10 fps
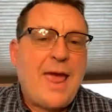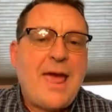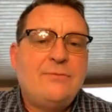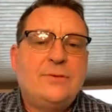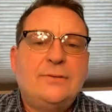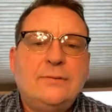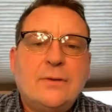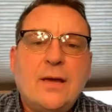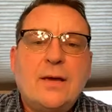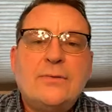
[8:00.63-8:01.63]

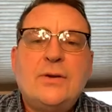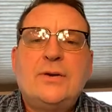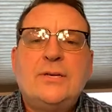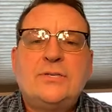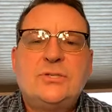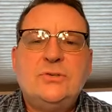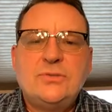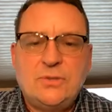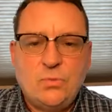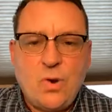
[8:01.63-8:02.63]
having uh, their
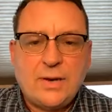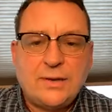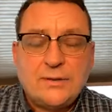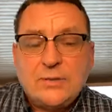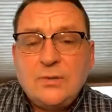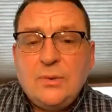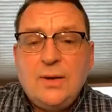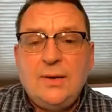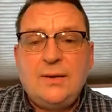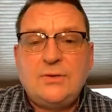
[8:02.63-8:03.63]
issues and wanting to,
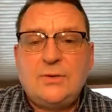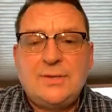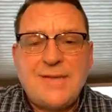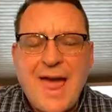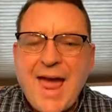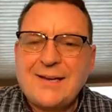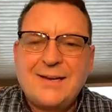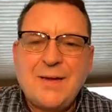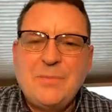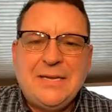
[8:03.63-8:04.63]
to attack.
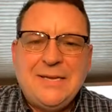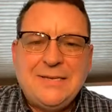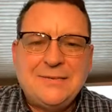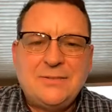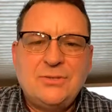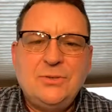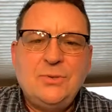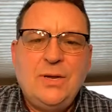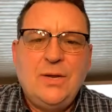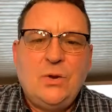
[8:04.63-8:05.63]
And I begin
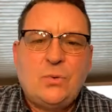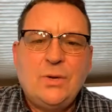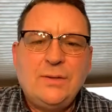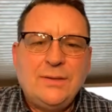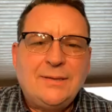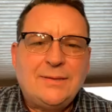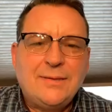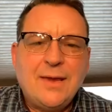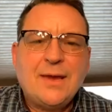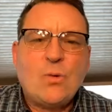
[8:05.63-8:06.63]
to really
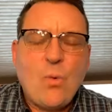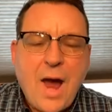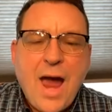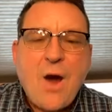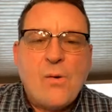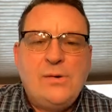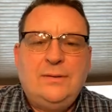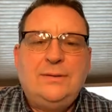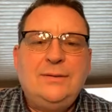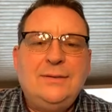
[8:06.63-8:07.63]
think, wow,
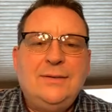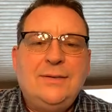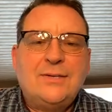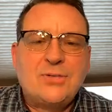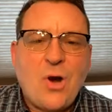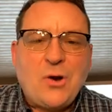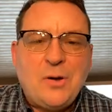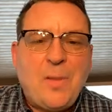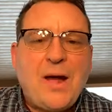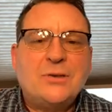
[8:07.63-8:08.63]
talk
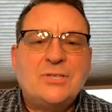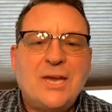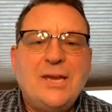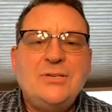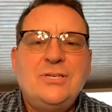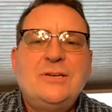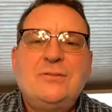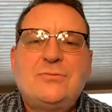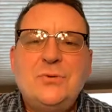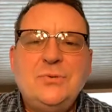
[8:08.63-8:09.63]
about changing
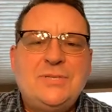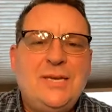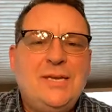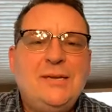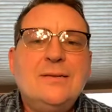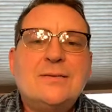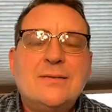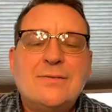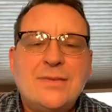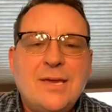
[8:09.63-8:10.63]
of routines
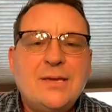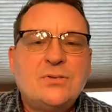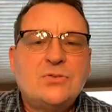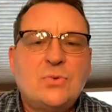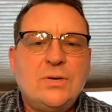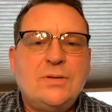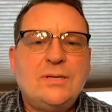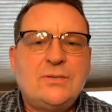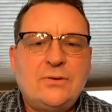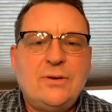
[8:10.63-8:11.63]
and things
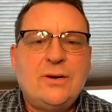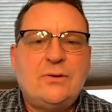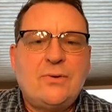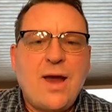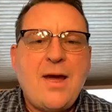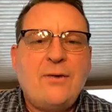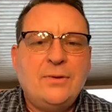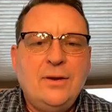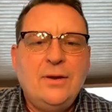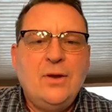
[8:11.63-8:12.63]
really turning around.